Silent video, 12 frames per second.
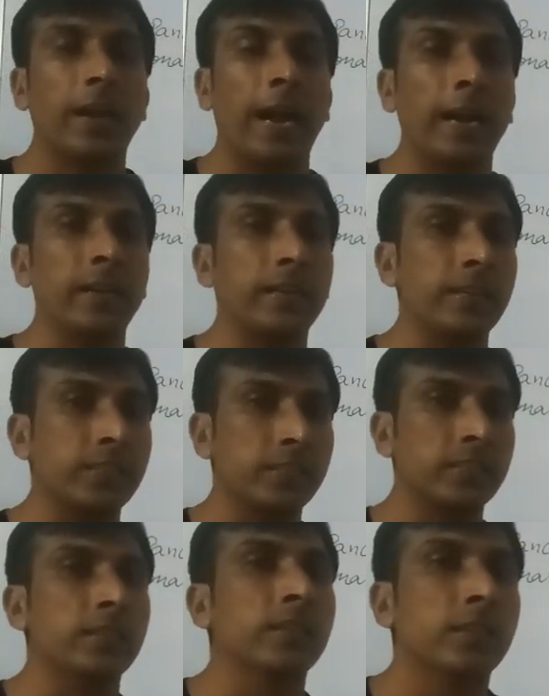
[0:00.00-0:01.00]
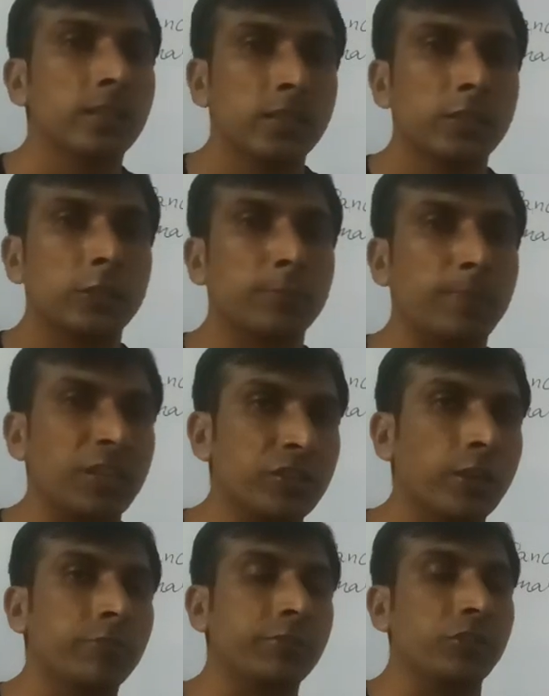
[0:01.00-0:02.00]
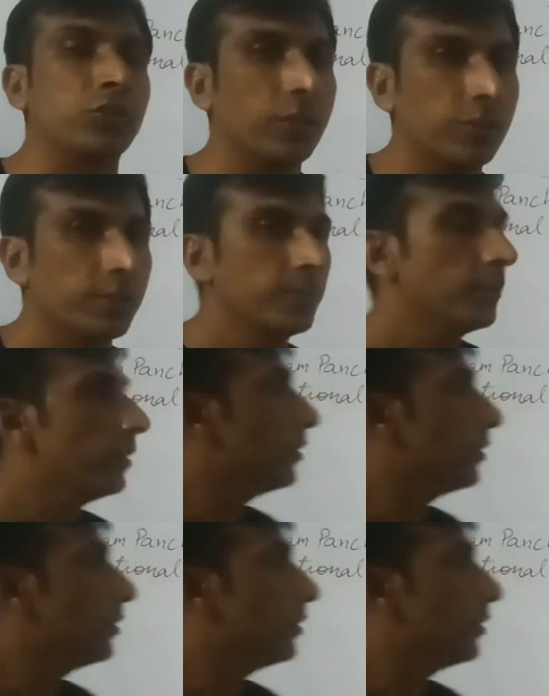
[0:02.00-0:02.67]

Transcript: and its special features.